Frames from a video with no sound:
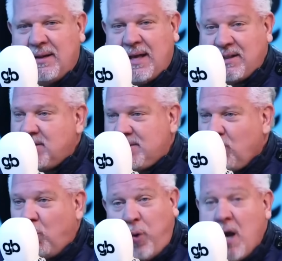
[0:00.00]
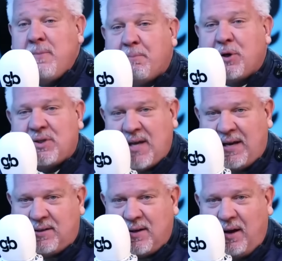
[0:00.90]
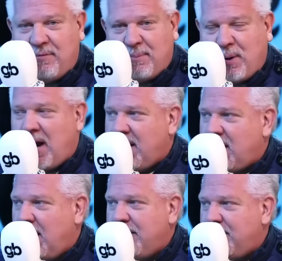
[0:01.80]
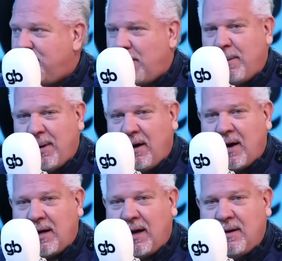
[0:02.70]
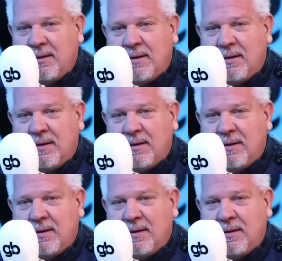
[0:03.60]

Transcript: That's 1% of the product coming from America.